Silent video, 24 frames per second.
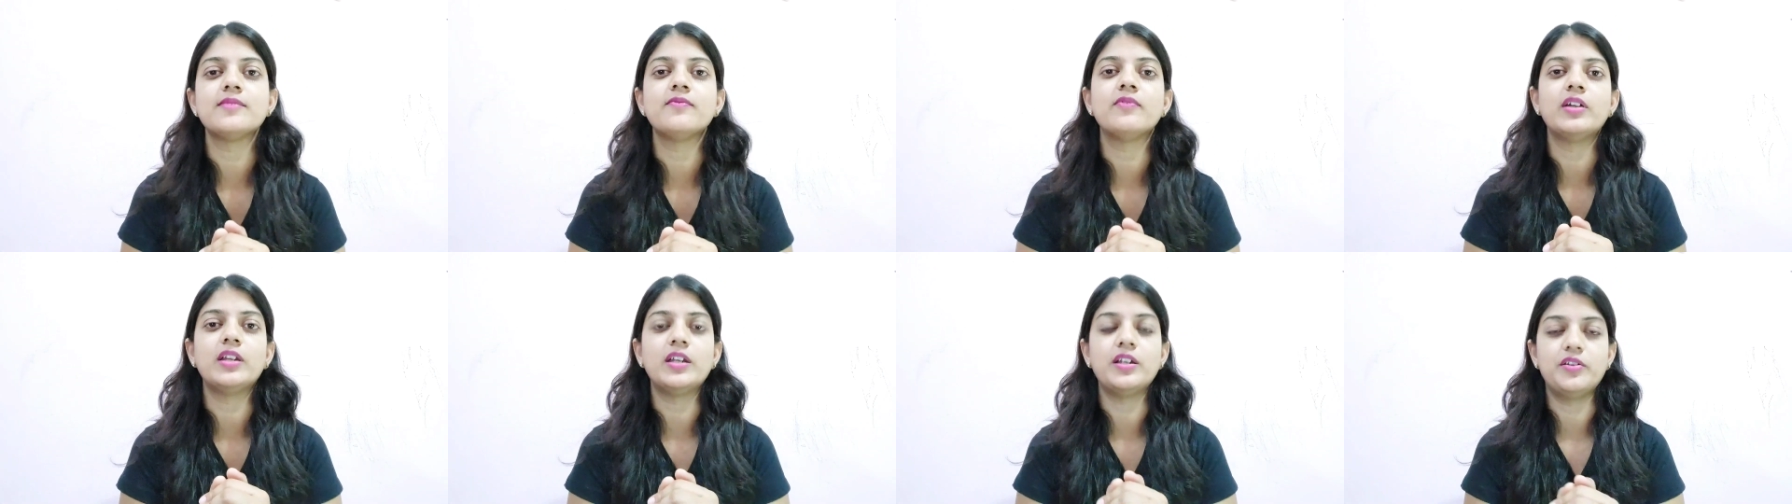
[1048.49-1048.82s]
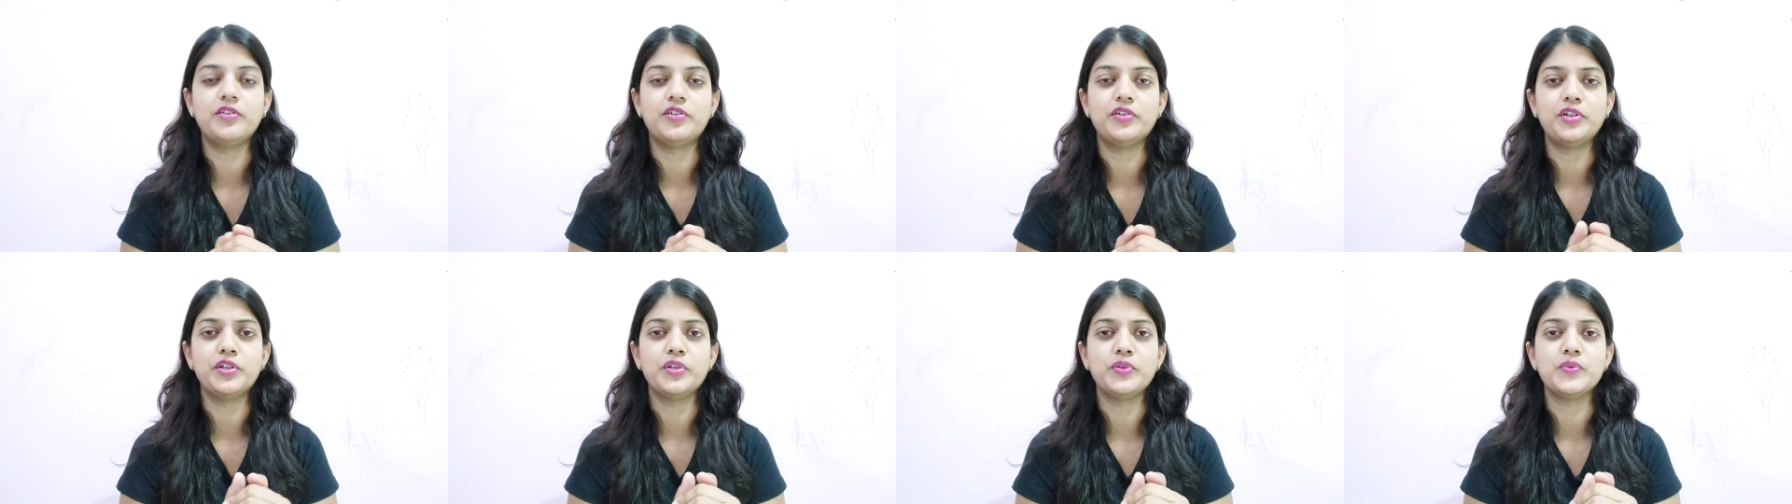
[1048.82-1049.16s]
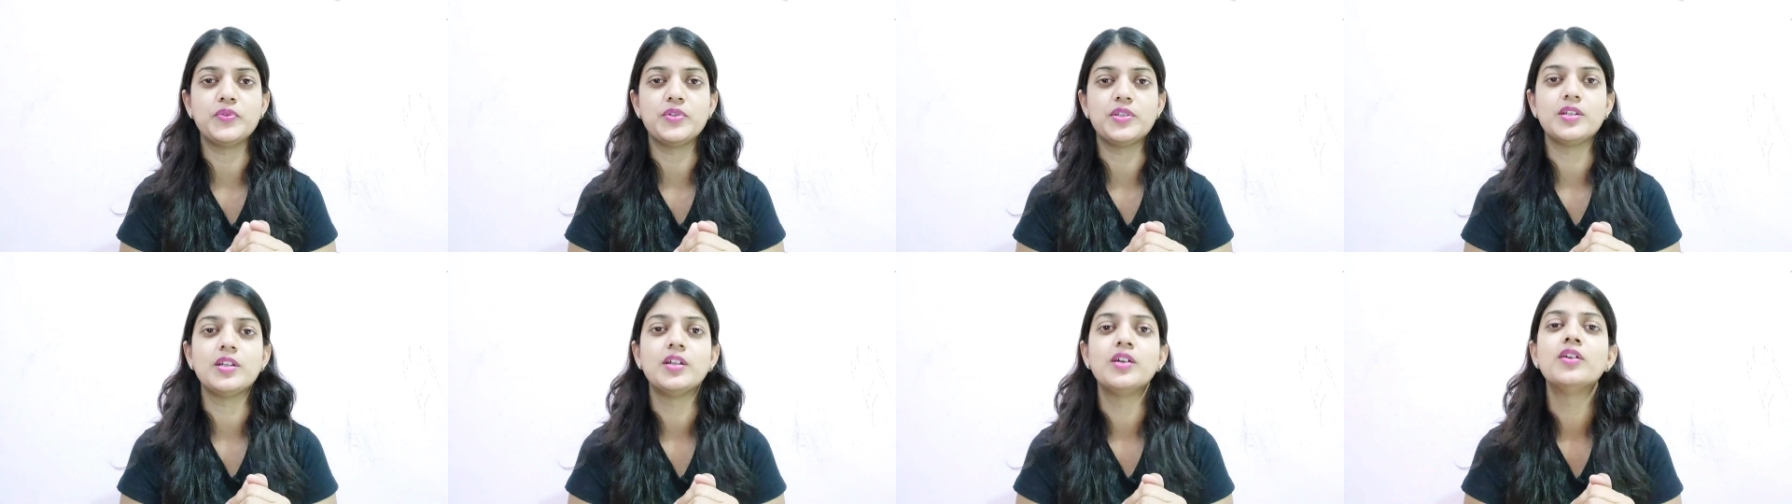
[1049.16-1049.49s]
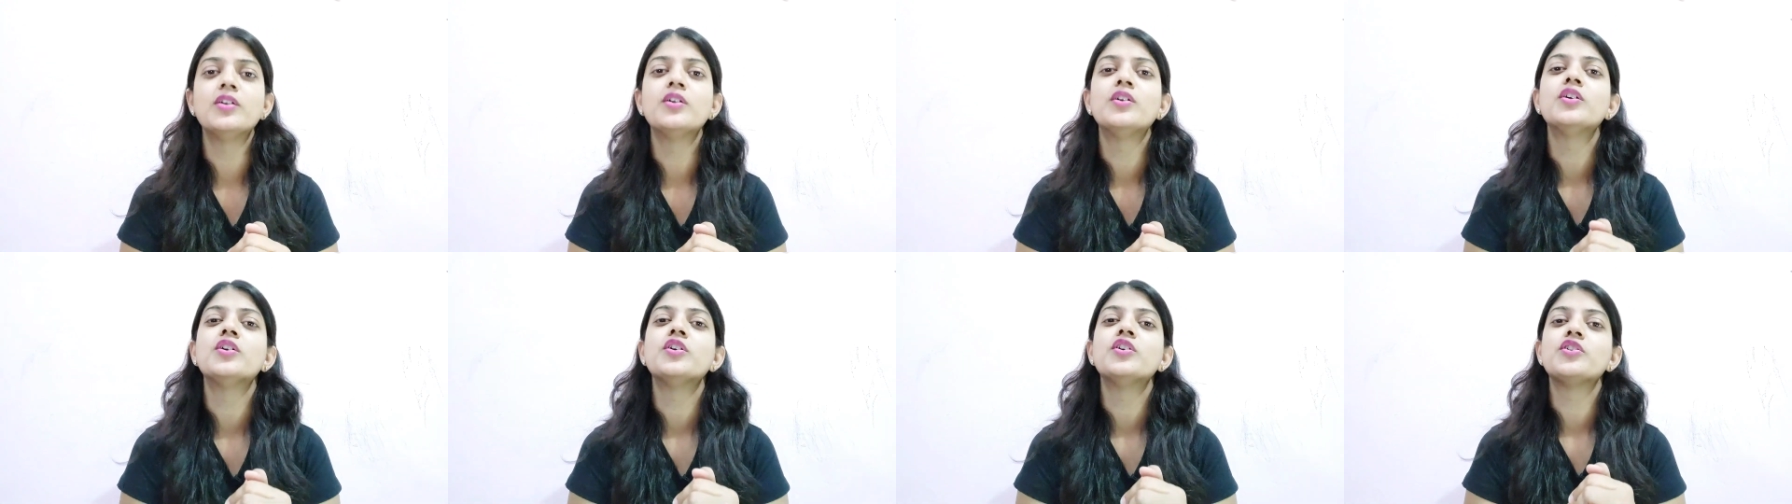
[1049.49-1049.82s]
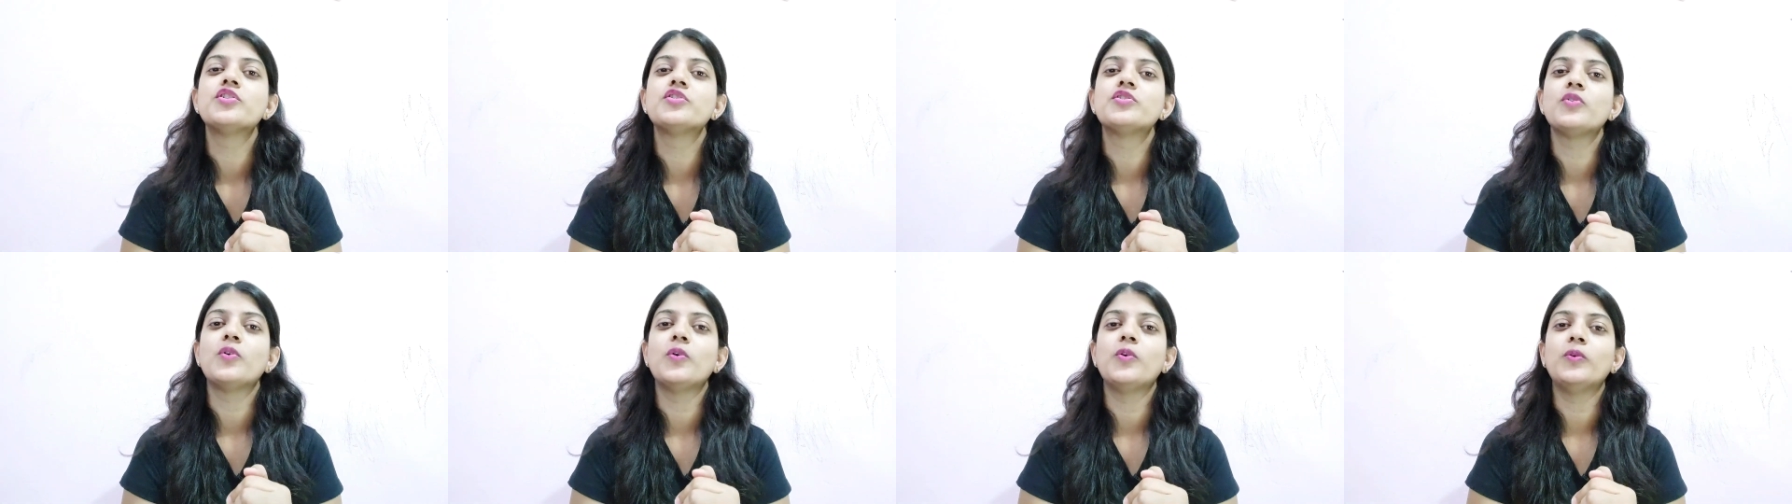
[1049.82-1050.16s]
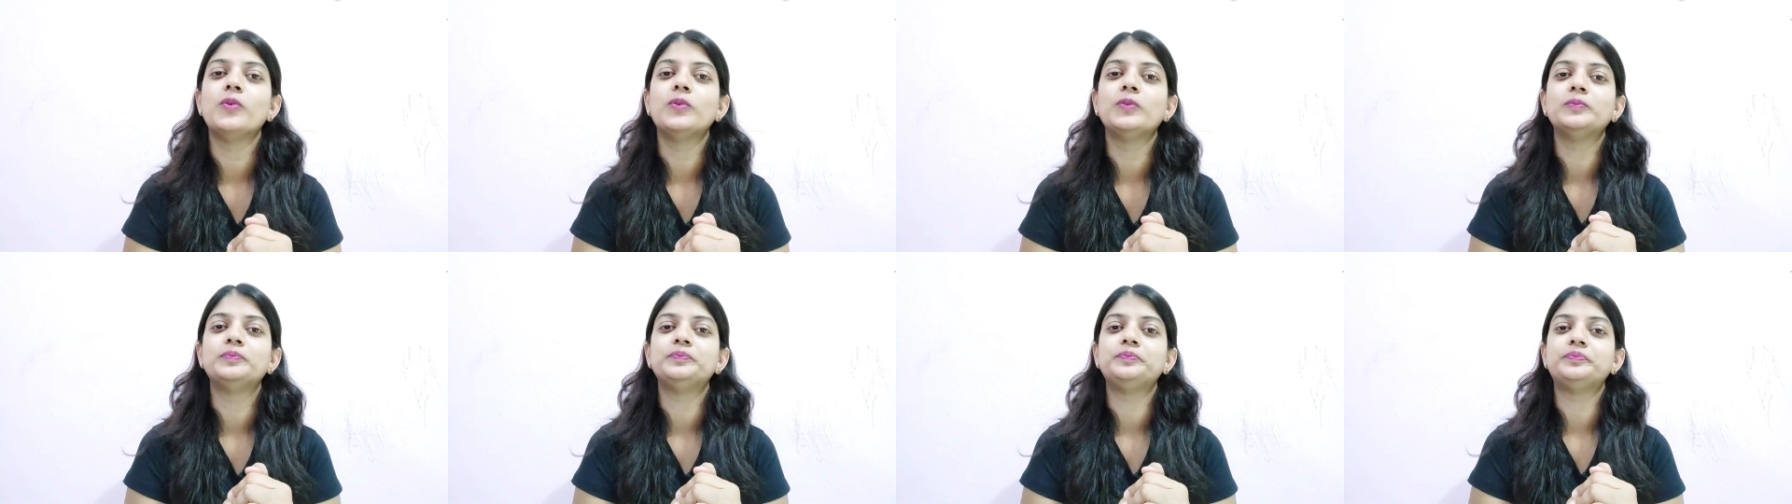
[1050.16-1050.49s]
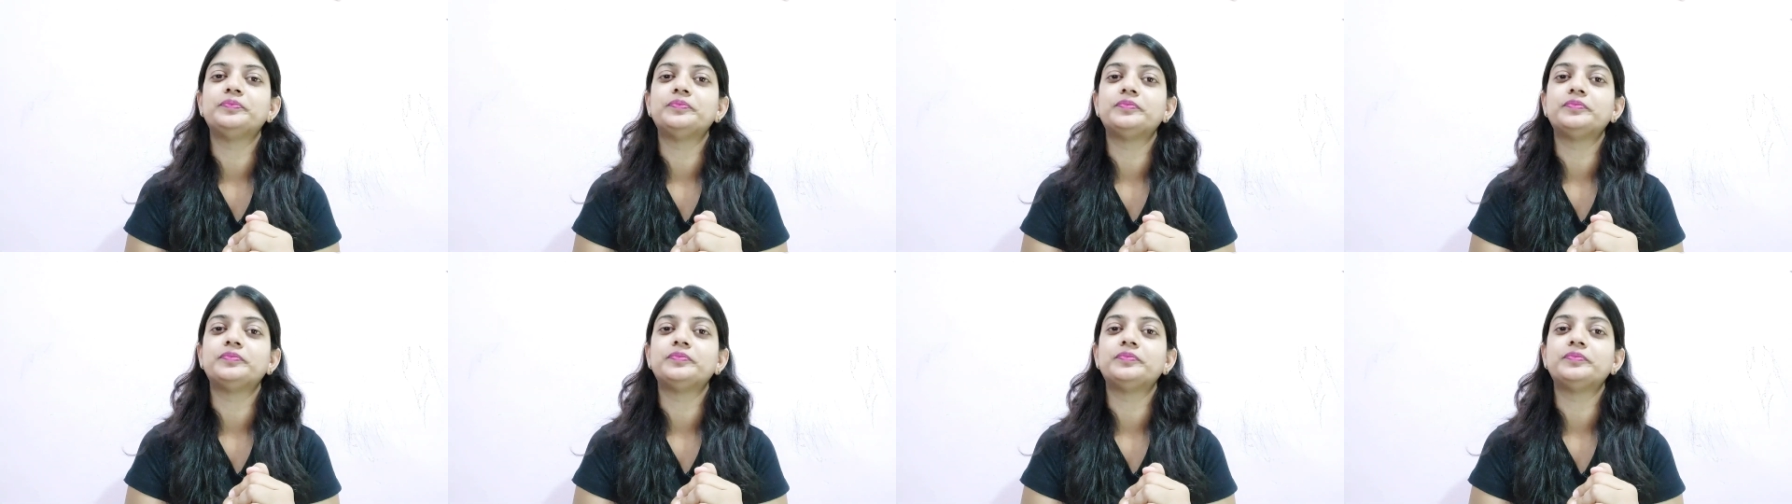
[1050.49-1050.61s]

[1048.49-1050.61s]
were introduced. So